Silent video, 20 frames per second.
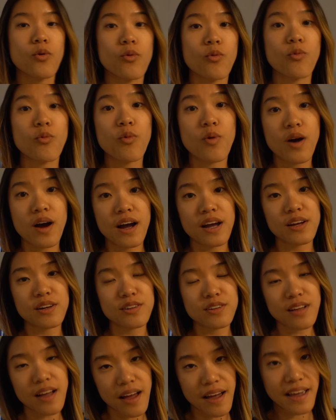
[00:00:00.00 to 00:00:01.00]

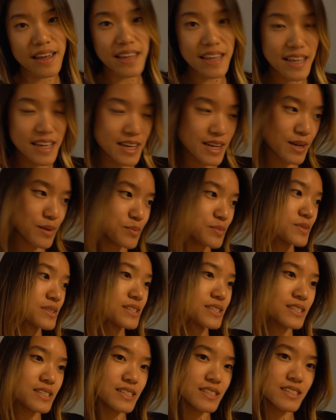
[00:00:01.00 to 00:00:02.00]
While I am
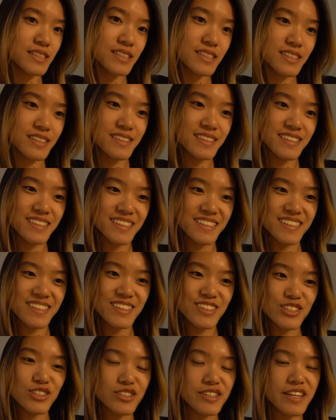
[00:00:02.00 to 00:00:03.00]

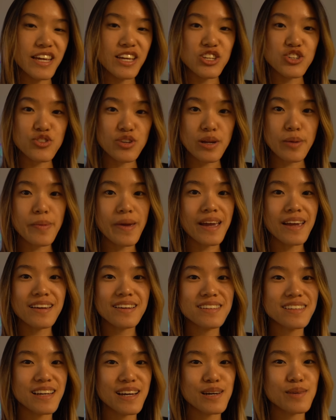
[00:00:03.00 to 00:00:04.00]

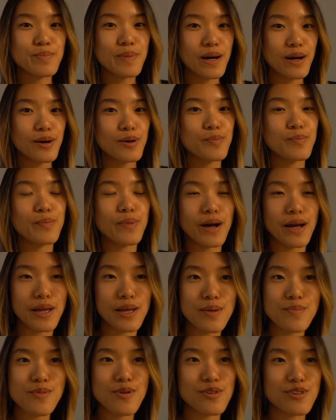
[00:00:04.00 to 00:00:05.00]
daydreaming about
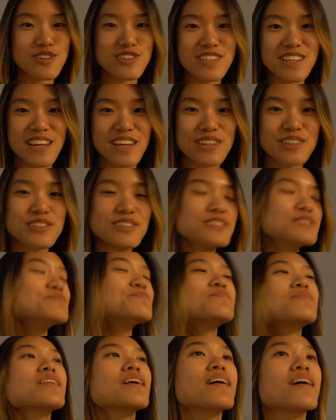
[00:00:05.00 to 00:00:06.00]
buying a
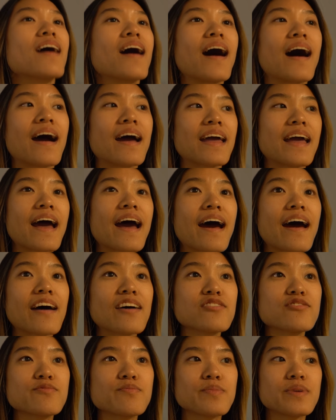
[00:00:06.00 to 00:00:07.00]
motorcycle, I
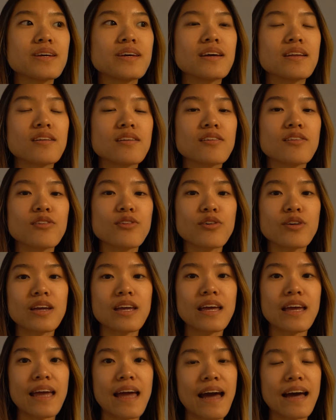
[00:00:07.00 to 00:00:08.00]
have been
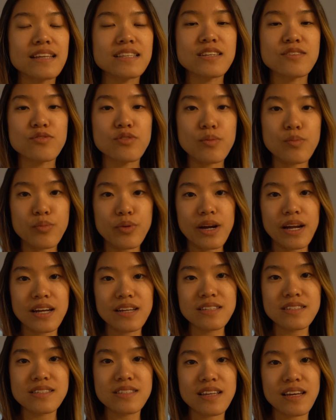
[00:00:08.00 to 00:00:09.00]
looking at different
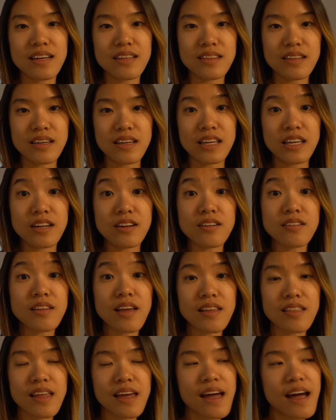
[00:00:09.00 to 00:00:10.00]
brands and the gear
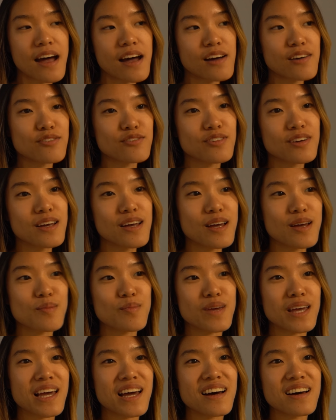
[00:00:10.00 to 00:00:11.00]
that they have,
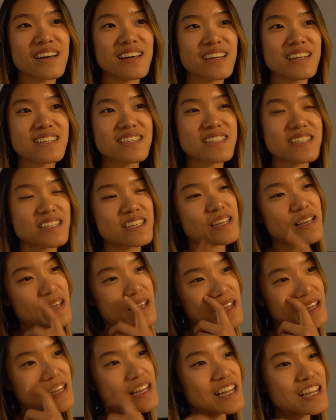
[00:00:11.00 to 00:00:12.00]
because,
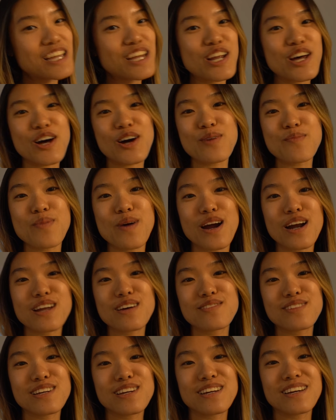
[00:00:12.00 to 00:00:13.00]
you know, part
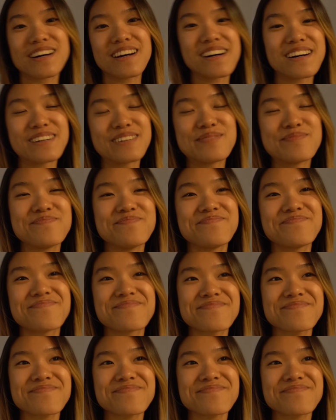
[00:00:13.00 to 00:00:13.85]
of the um,